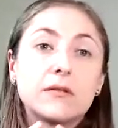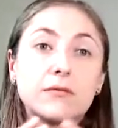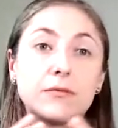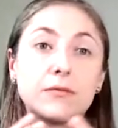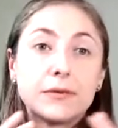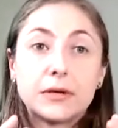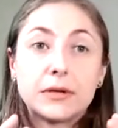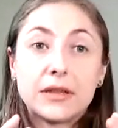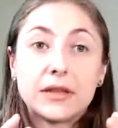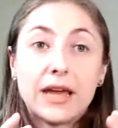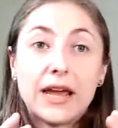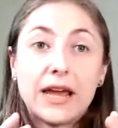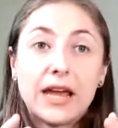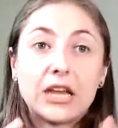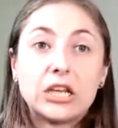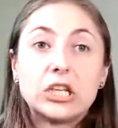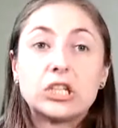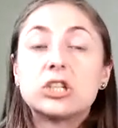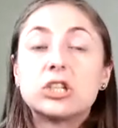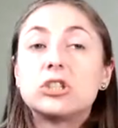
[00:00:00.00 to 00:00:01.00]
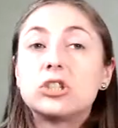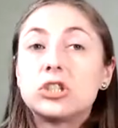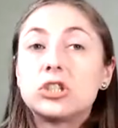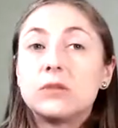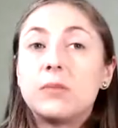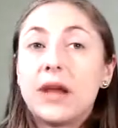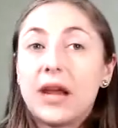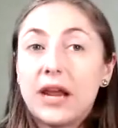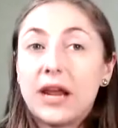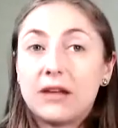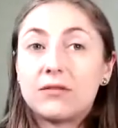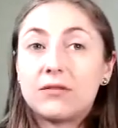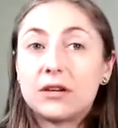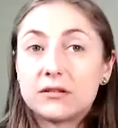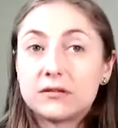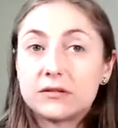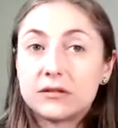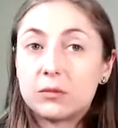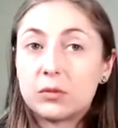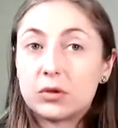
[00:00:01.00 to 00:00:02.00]
for that engine should behave in a
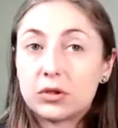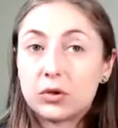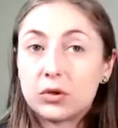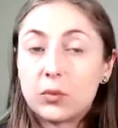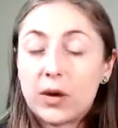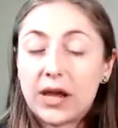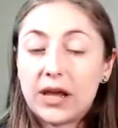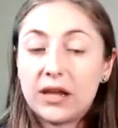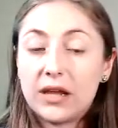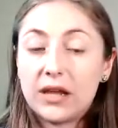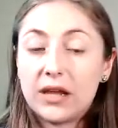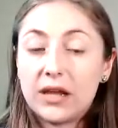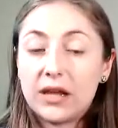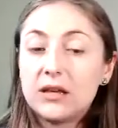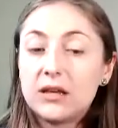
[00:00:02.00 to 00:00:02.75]
similar way.